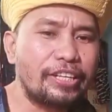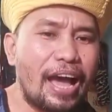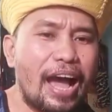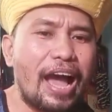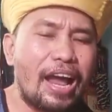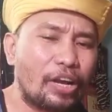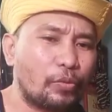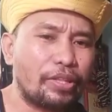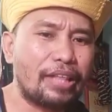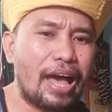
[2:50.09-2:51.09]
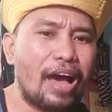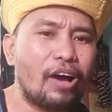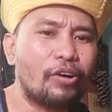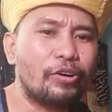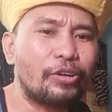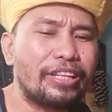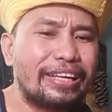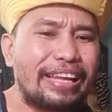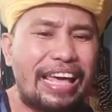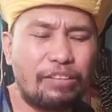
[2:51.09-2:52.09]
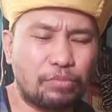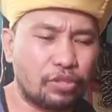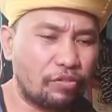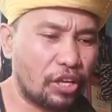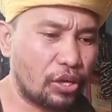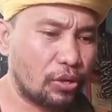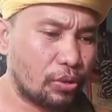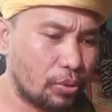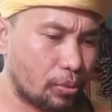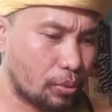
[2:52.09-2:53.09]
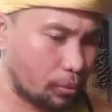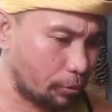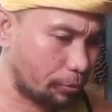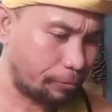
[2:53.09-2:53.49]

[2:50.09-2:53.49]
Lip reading: are dark without a glimpse of you.